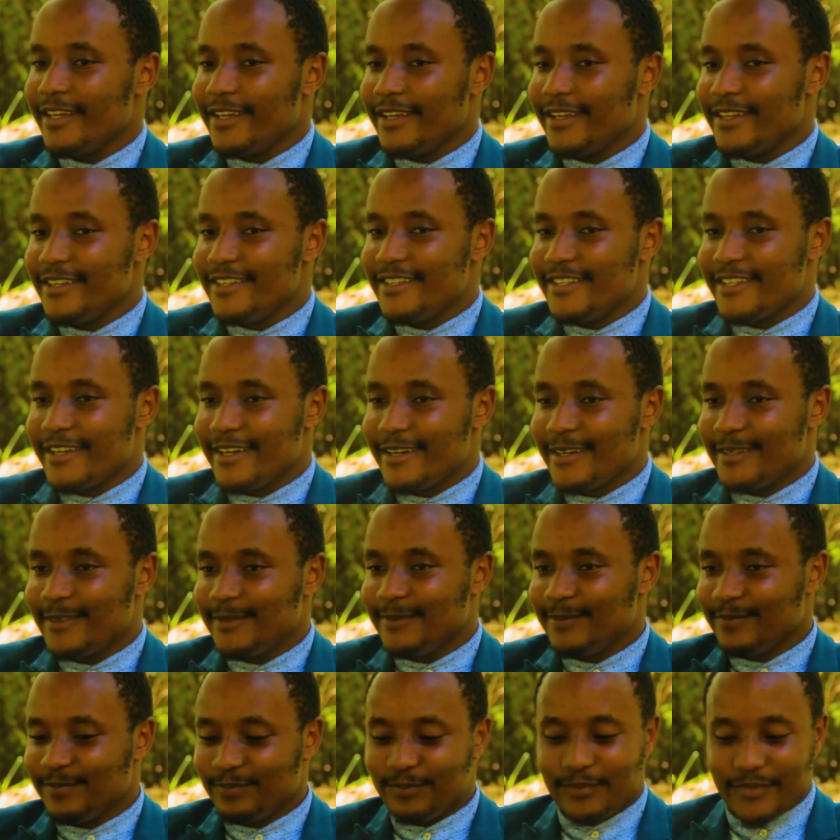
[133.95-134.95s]
And
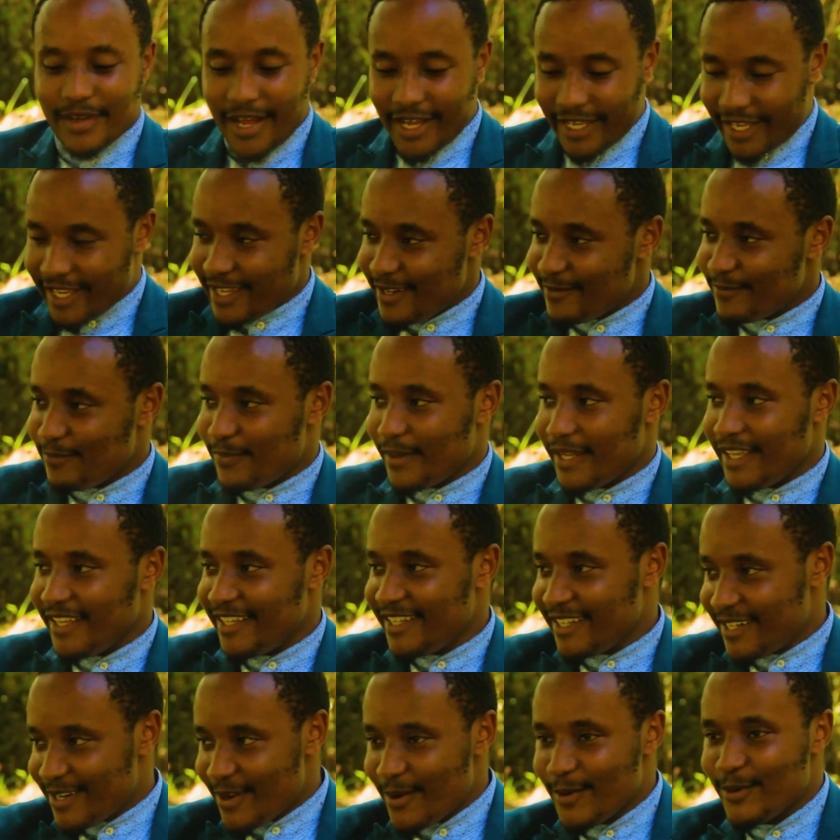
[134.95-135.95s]
again,
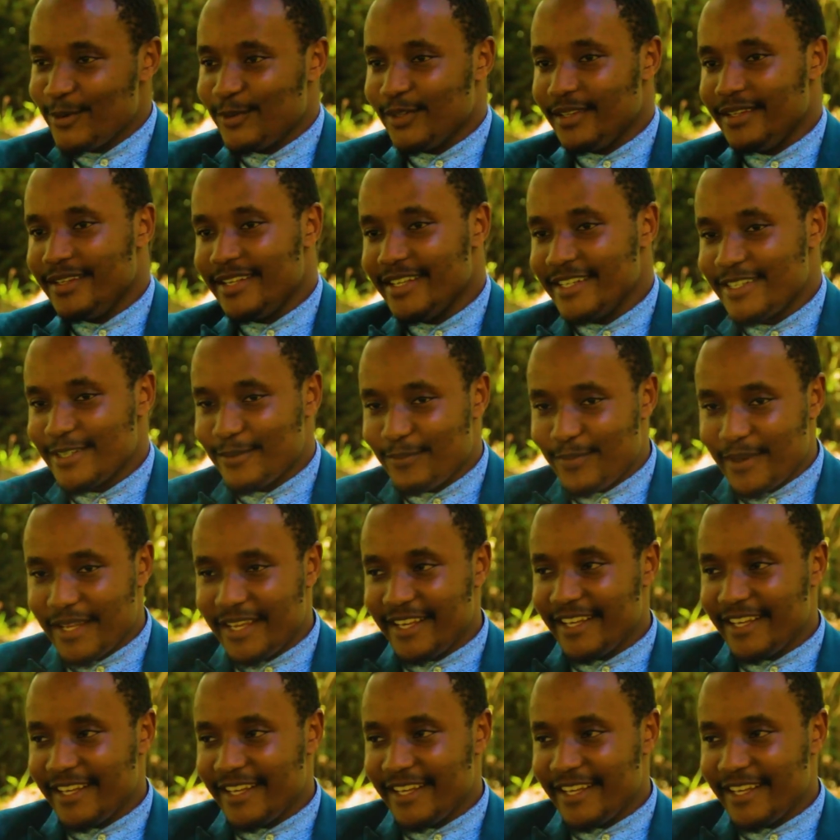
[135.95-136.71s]
playing around with data,